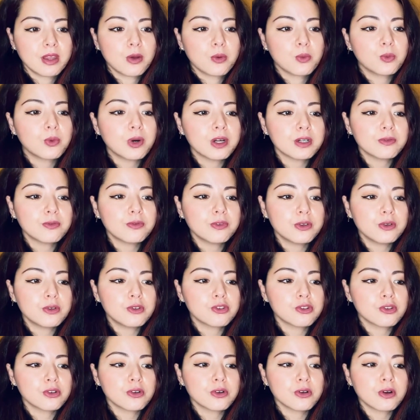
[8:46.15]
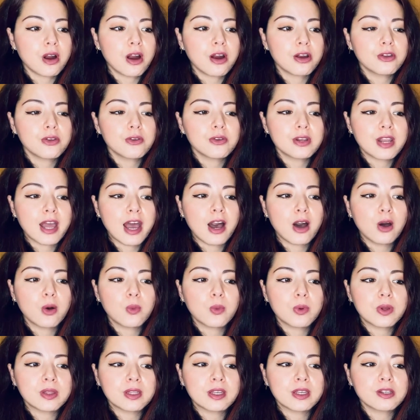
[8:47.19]
What future are you now
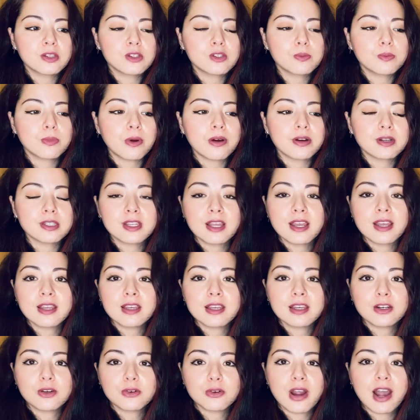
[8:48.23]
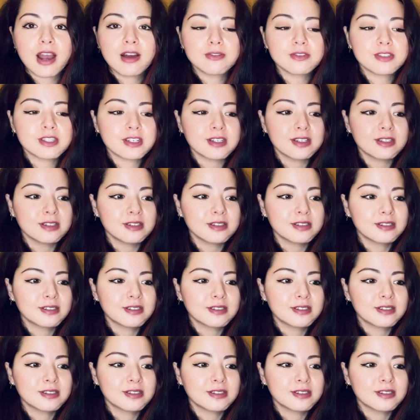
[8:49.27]
willing to partake in crafting?